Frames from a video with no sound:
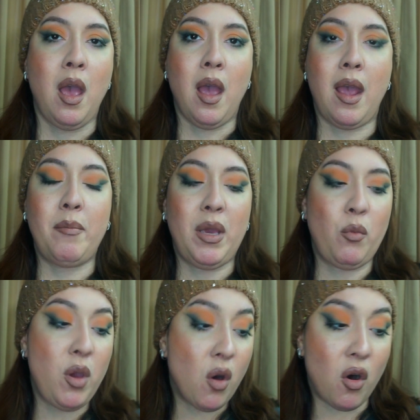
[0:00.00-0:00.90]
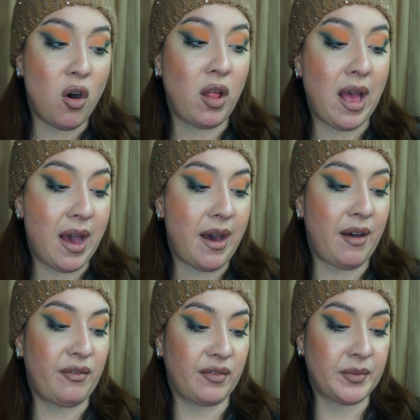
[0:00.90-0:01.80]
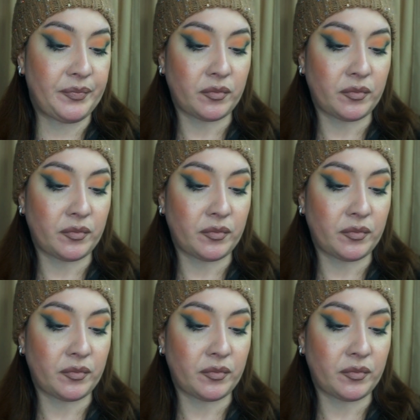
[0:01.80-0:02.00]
I mean, we all have